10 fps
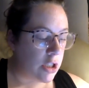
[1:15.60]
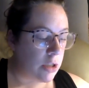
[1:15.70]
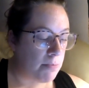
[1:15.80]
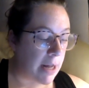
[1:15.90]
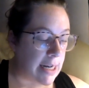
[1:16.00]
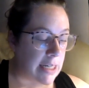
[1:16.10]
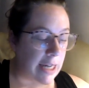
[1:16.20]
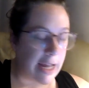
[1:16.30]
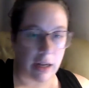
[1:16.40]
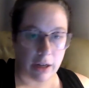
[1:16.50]

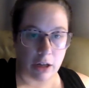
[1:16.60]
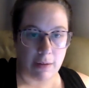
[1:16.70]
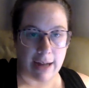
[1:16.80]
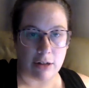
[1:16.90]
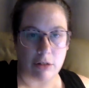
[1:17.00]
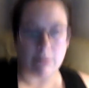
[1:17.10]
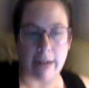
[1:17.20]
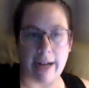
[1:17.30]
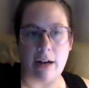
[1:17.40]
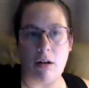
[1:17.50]
Monday, you had to
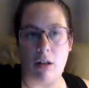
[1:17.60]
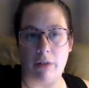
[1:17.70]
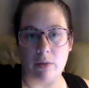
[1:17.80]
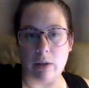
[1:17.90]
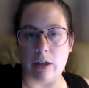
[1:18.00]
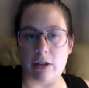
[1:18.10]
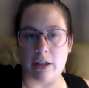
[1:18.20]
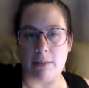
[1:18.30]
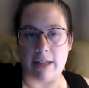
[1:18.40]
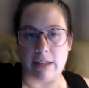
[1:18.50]
write all of your words in
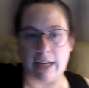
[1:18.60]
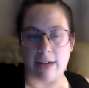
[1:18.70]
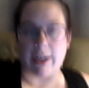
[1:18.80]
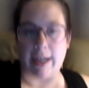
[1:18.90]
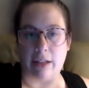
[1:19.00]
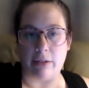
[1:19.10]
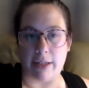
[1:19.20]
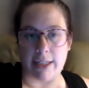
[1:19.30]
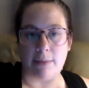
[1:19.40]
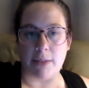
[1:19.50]
your best handwriting 3
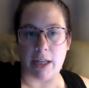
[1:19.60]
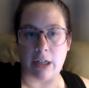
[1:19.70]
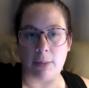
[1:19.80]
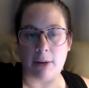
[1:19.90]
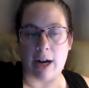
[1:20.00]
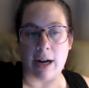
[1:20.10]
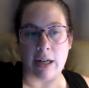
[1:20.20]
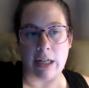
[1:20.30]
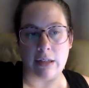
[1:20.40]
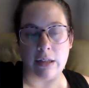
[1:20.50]
times each to
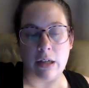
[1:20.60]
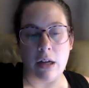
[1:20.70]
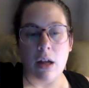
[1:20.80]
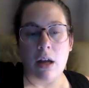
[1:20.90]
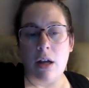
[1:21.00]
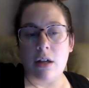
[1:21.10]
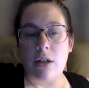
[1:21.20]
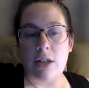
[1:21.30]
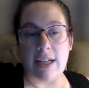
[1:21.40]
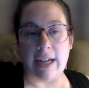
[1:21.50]
practice.
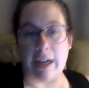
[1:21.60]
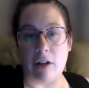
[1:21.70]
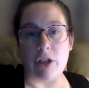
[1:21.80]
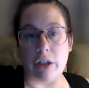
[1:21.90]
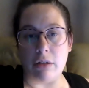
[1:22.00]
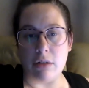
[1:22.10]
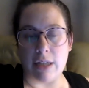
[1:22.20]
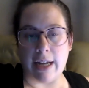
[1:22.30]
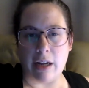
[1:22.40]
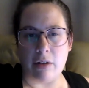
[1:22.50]
Today, on
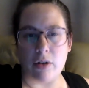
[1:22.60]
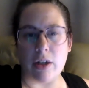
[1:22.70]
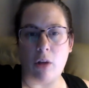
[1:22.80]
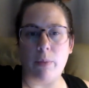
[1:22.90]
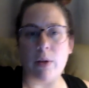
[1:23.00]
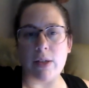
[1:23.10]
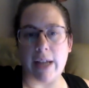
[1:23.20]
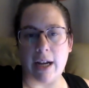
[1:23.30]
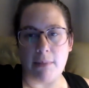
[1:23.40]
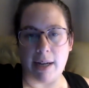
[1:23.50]
Tuesday, you did almost
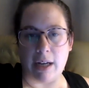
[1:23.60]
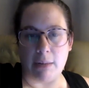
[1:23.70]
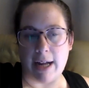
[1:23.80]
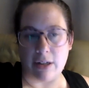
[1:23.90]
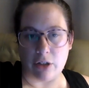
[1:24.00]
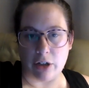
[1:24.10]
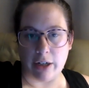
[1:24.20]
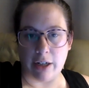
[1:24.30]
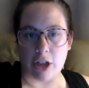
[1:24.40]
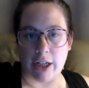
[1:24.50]
like a meaning
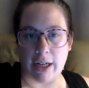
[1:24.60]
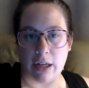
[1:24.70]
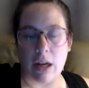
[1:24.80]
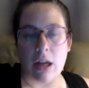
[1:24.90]
mastery sheet.